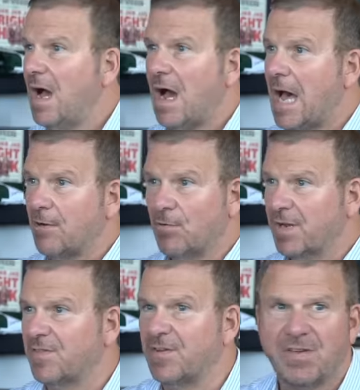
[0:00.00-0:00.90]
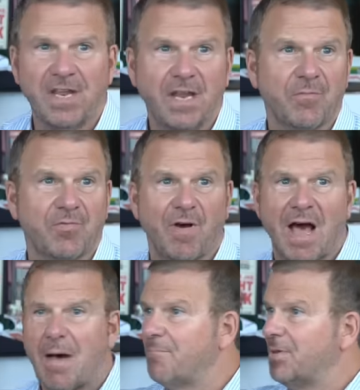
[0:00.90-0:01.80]
I don't get the team, so
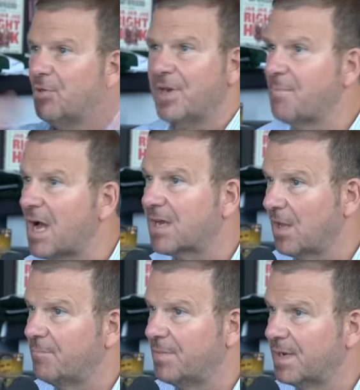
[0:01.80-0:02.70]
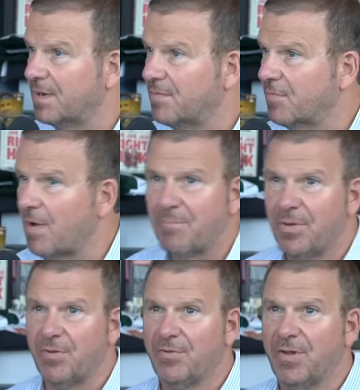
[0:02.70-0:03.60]
I'm building my company. So I
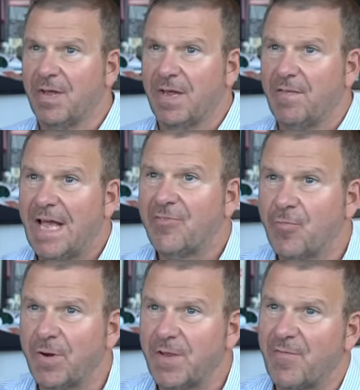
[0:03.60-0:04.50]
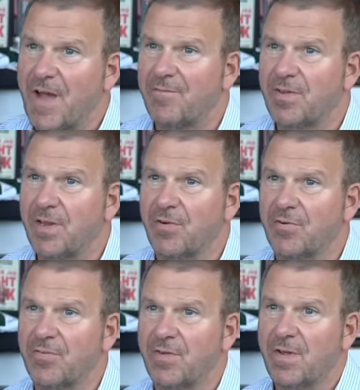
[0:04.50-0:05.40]
build in that 25
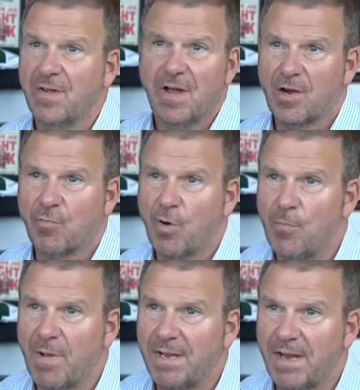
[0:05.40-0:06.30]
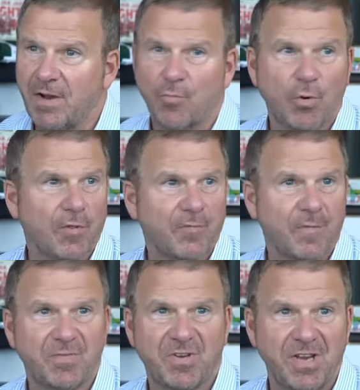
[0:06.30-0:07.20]
years, I grow my net worth
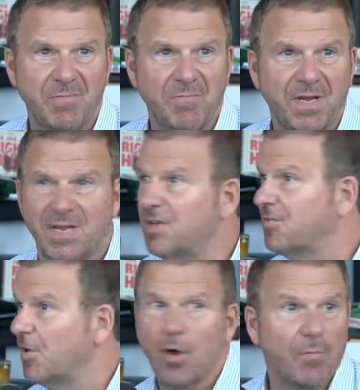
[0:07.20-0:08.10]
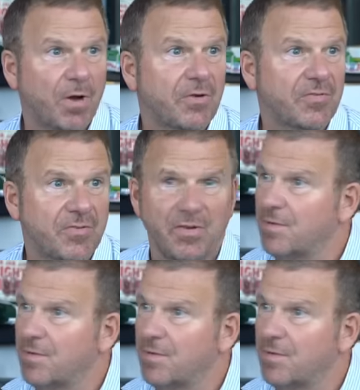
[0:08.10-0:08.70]
from 10 million to almost